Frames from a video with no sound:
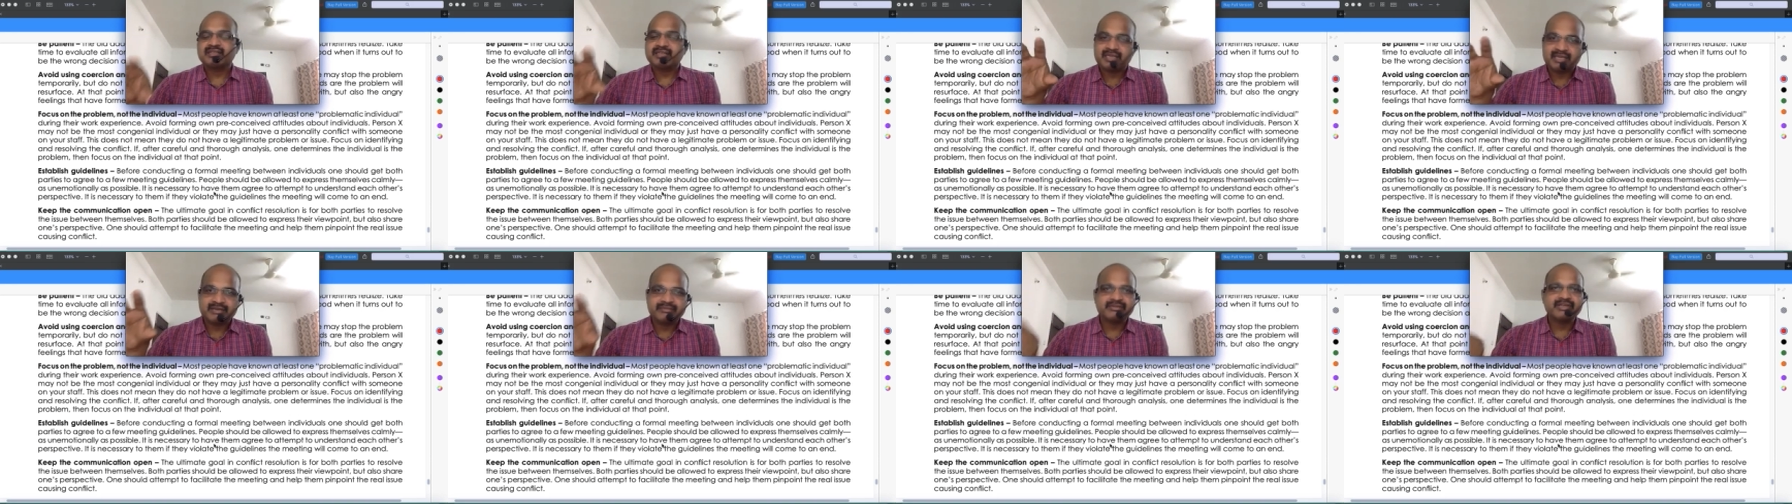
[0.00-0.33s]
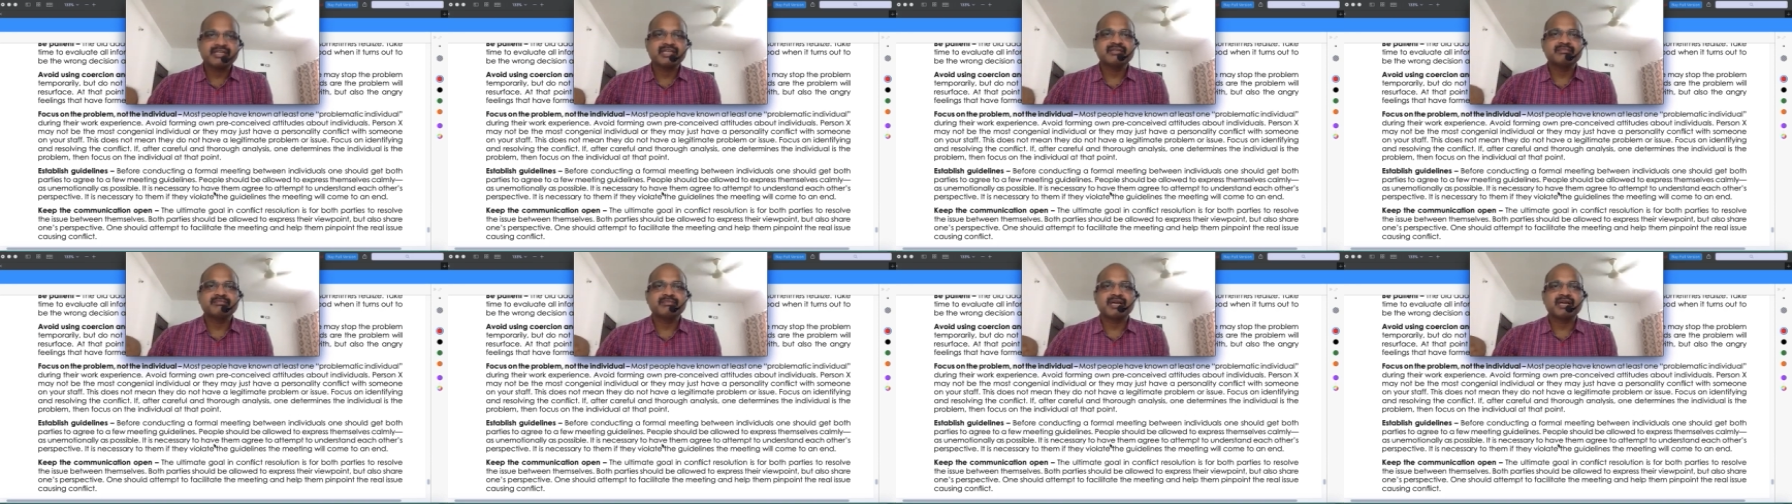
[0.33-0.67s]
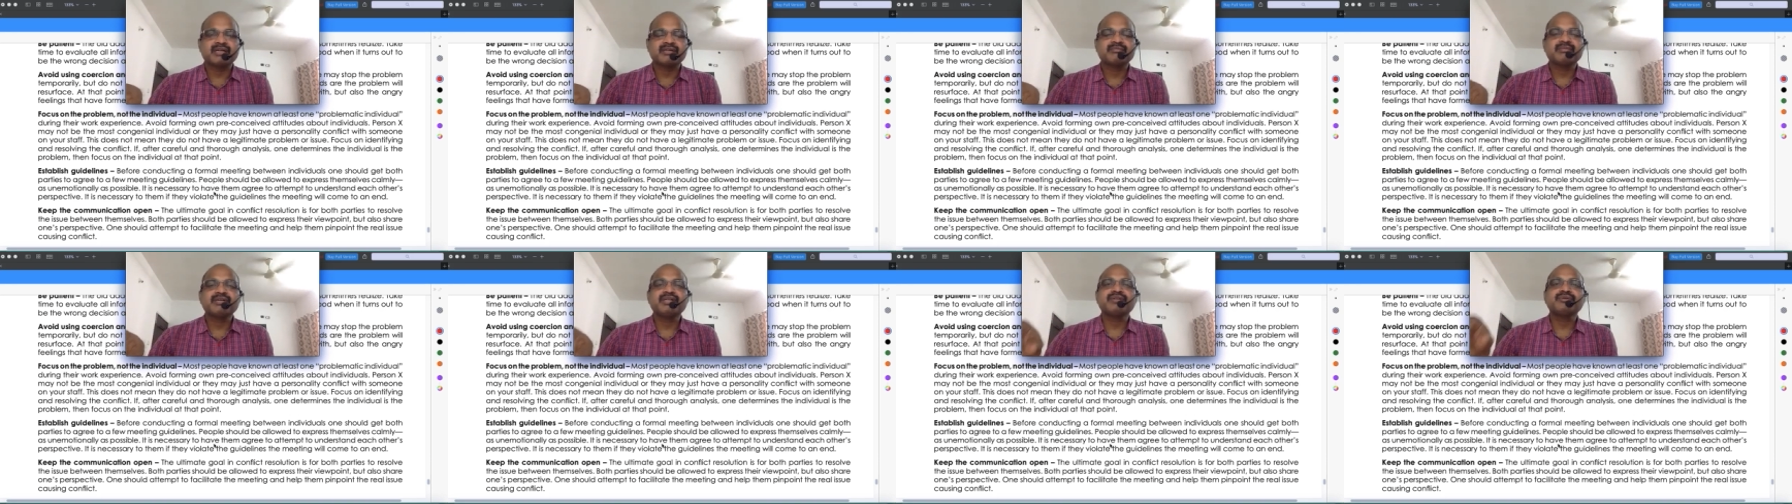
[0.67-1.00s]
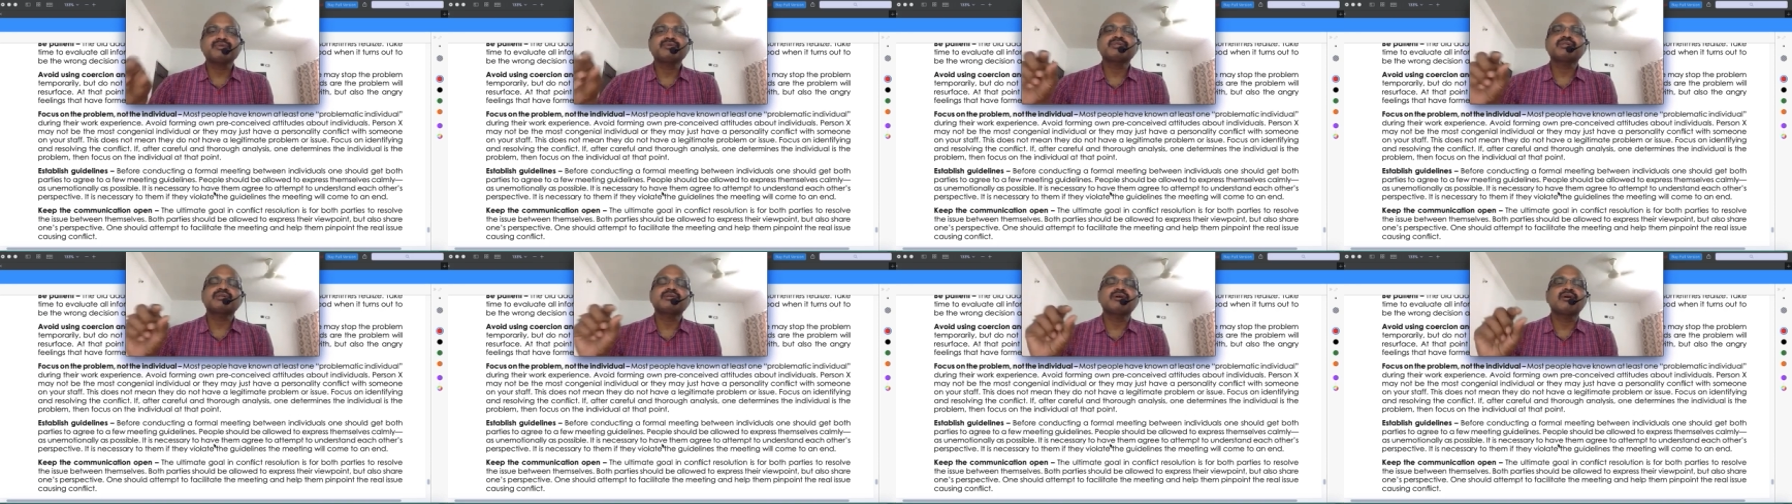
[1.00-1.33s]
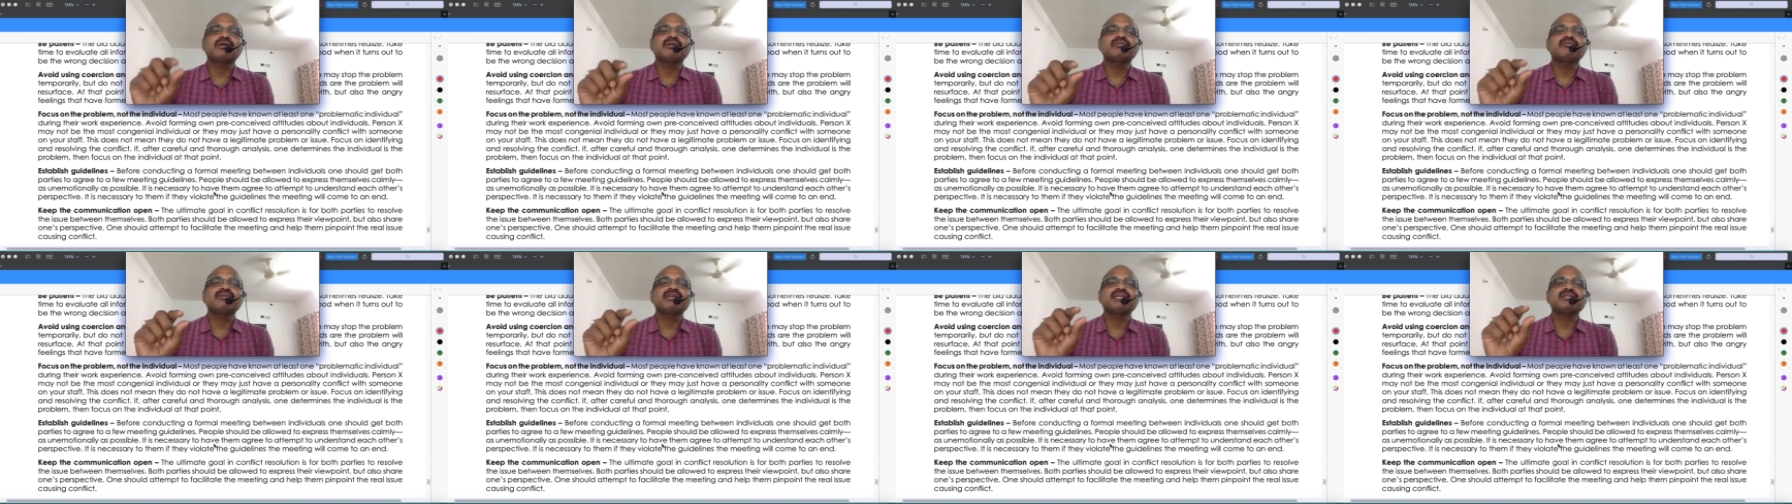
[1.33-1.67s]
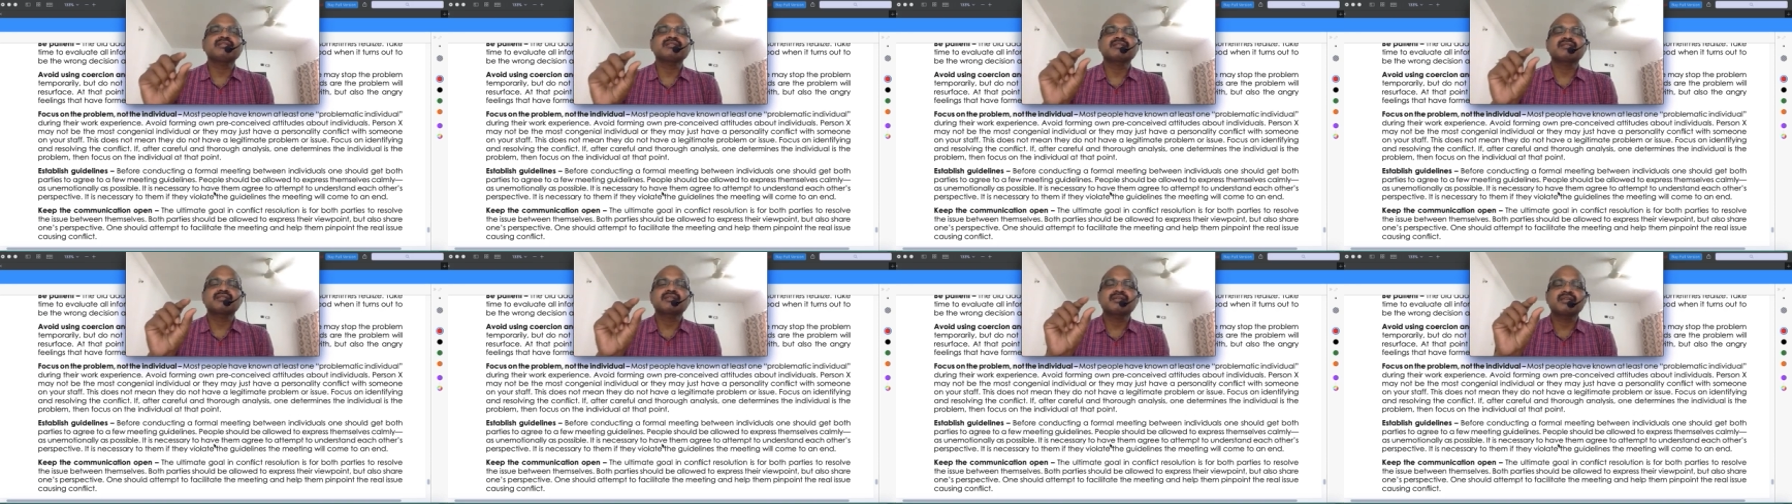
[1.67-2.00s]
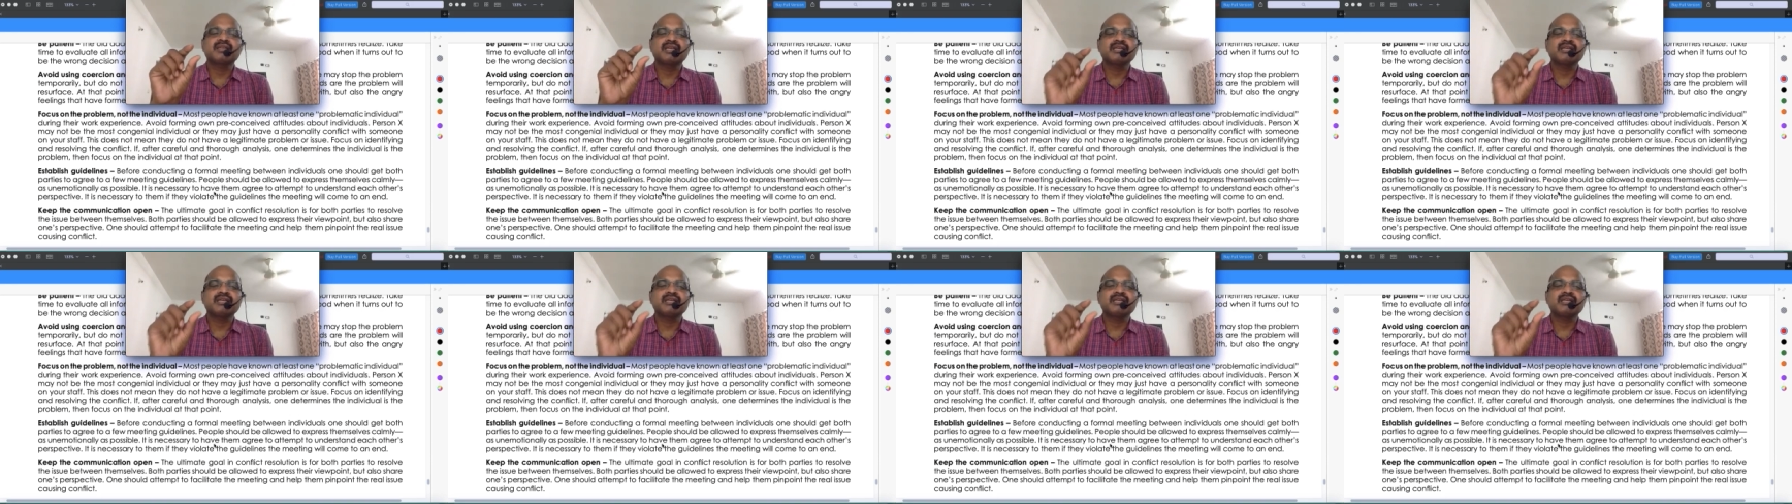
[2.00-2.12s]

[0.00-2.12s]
in every department you should always